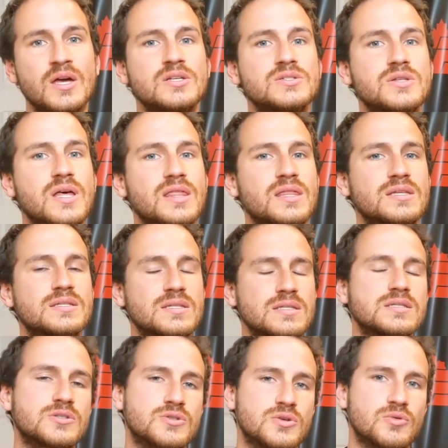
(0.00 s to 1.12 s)
so that this is
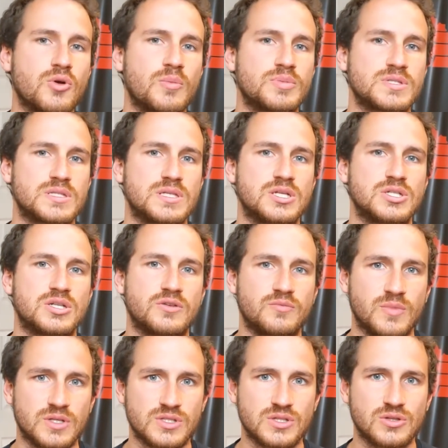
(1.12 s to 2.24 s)
a true representation of
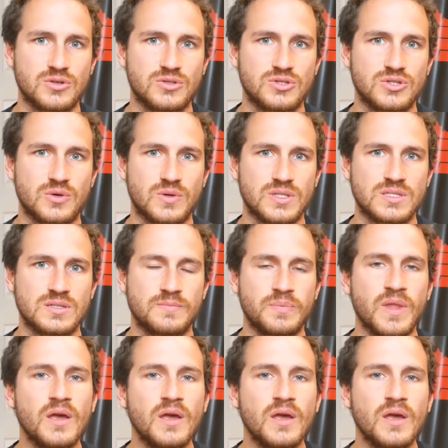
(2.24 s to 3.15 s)
muscular endurance.